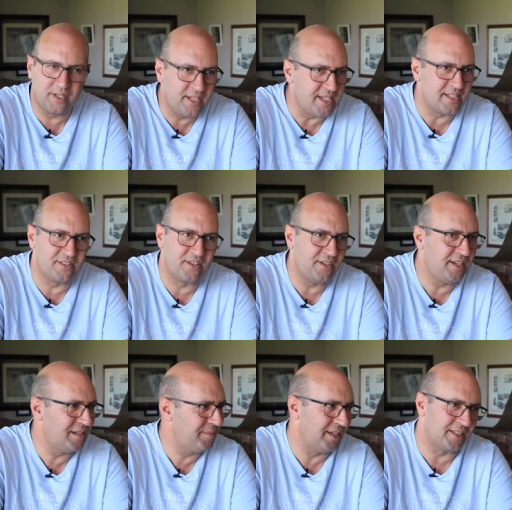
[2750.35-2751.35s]
please don't
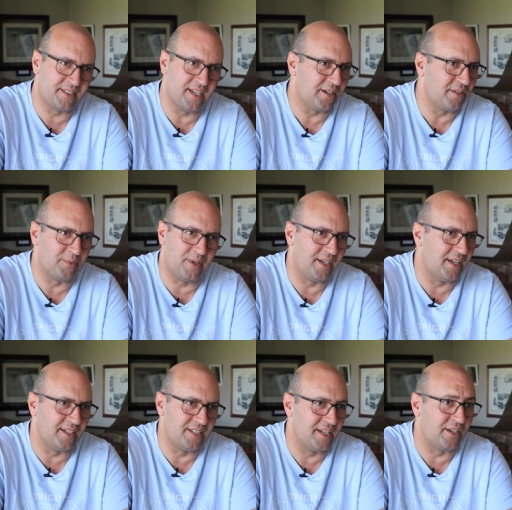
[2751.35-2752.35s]
let him get stuck on
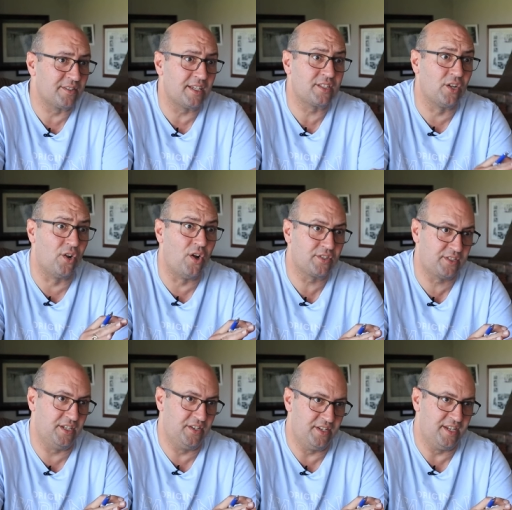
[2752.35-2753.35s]
199 because that's the last
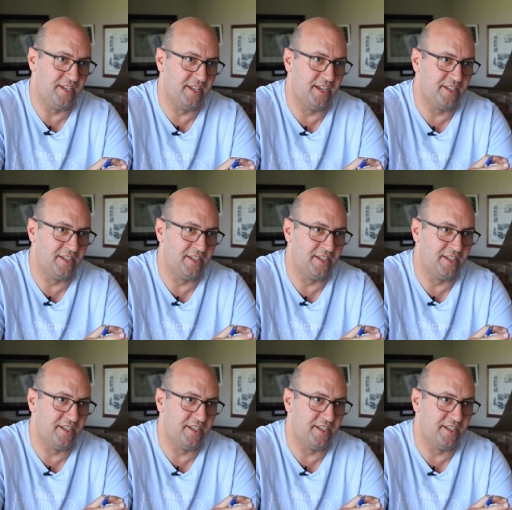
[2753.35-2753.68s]
thing you need yeah.